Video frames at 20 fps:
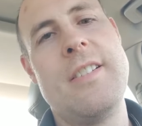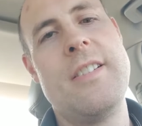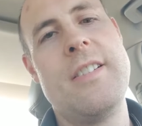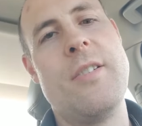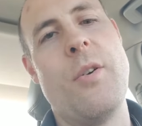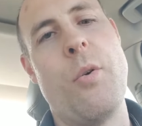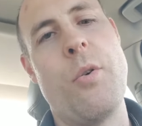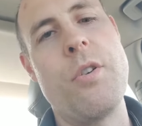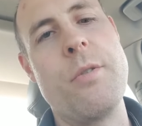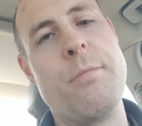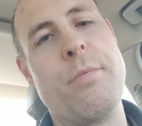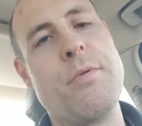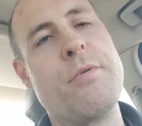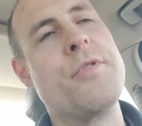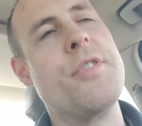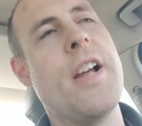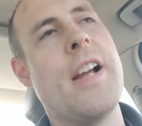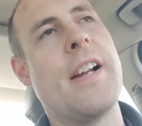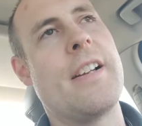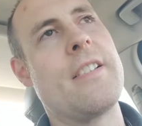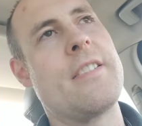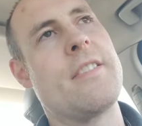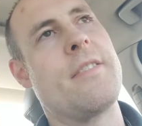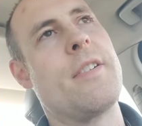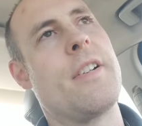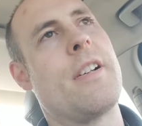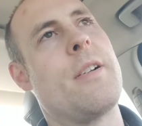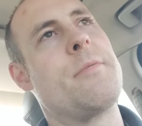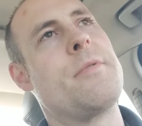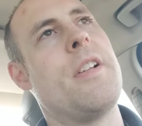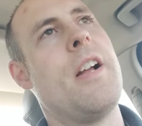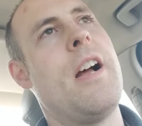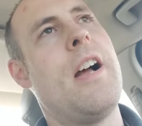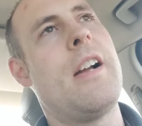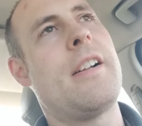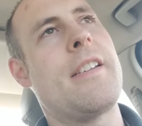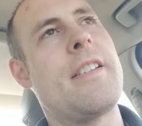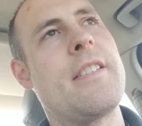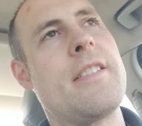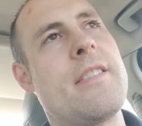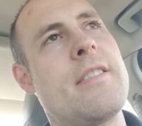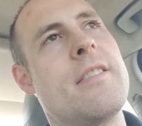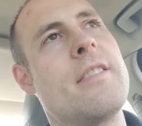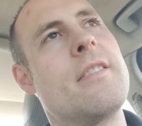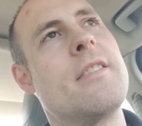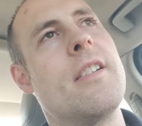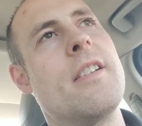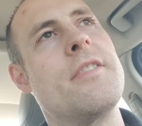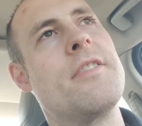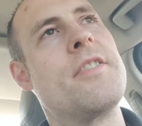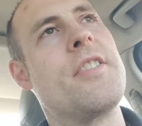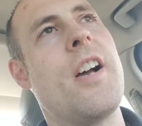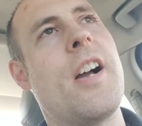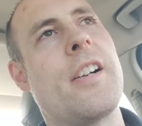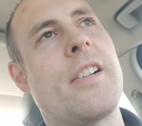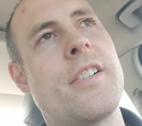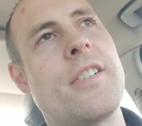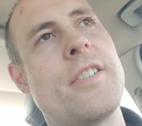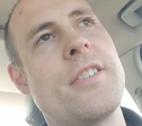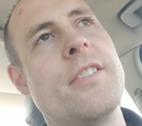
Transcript: or the Blue Jackets when it comes to hockey and soccer.